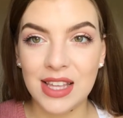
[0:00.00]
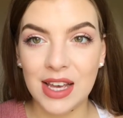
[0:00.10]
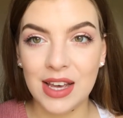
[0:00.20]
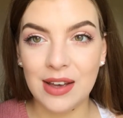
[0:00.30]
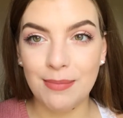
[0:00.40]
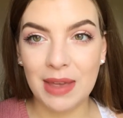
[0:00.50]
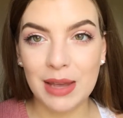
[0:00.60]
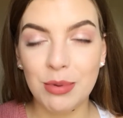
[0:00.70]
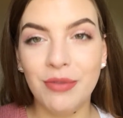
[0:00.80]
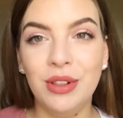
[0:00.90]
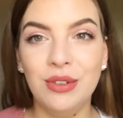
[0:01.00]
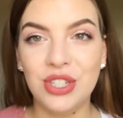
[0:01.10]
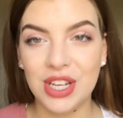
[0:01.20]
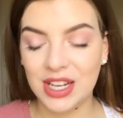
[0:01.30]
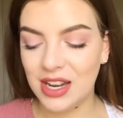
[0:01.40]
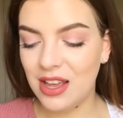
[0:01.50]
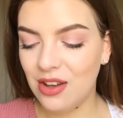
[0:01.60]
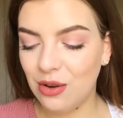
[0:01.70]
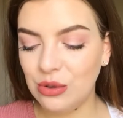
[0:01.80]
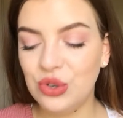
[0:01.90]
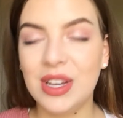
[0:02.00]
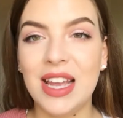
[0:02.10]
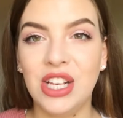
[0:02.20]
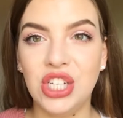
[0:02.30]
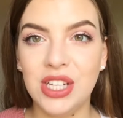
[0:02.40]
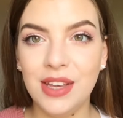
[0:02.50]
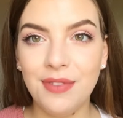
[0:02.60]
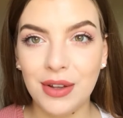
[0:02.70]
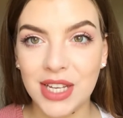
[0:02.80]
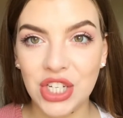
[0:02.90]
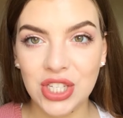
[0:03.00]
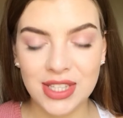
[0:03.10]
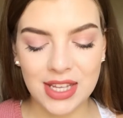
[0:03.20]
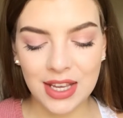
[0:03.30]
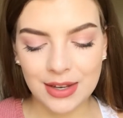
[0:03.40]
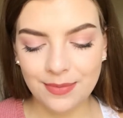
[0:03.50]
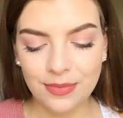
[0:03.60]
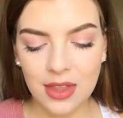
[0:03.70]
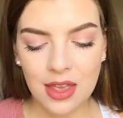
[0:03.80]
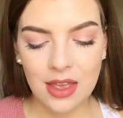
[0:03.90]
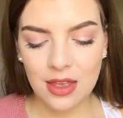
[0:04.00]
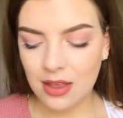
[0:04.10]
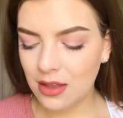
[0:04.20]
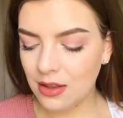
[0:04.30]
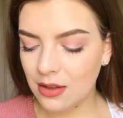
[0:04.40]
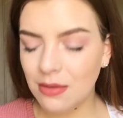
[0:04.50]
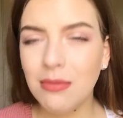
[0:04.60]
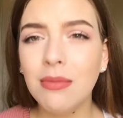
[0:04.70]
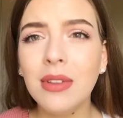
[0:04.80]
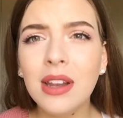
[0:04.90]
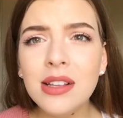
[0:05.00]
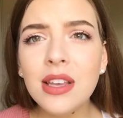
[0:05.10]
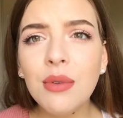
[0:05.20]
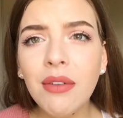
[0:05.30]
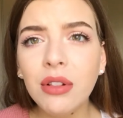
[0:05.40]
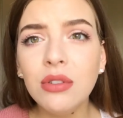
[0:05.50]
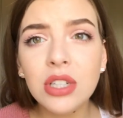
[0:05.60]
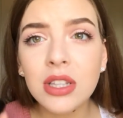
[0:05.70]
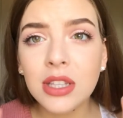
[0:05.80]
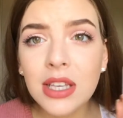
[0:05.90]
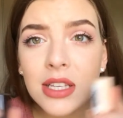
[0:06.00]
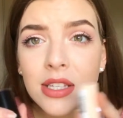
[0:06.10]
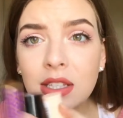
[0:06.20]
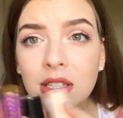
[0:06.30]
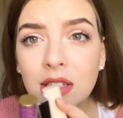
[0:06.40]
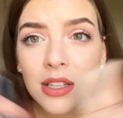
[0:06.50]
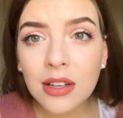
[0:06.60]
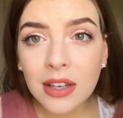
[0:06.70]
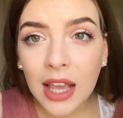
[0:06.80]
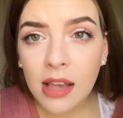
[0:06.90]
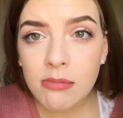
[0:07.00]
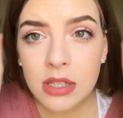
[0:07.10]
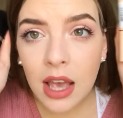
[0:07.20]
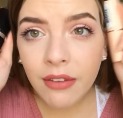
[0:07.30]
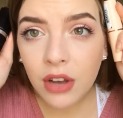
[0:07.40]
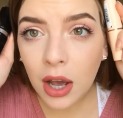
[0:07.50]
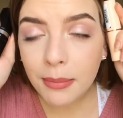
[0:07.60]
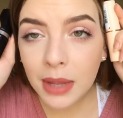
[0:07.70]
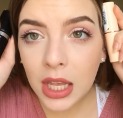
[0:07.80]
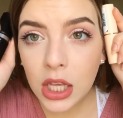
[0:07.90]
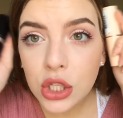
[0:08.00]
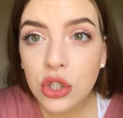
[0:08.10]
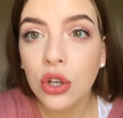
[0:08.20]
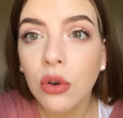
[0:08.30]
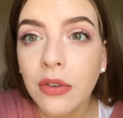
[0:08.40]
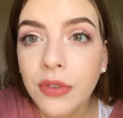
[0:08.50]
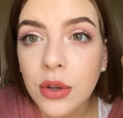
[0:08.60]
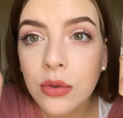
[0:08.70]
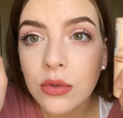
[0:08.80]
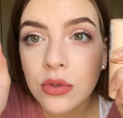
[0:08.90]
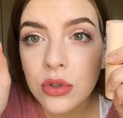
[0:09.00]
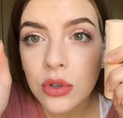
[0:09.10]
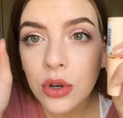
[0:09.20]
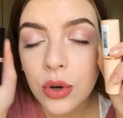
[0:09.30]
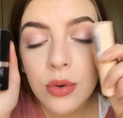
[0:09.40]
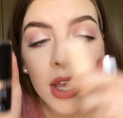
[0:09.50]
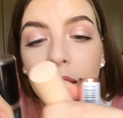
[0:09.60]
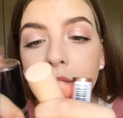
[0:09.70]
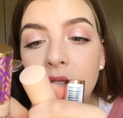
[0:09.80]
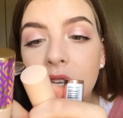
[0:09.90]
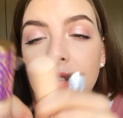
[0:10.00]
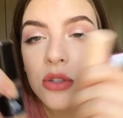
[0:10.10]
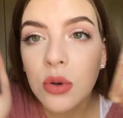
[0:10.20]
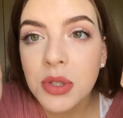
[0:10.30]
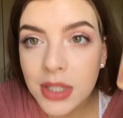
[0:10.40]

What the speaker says: the Makeup Revolution Ultra HD foundation stick. Did I say Revolution? These names have got me so confused. Who names things so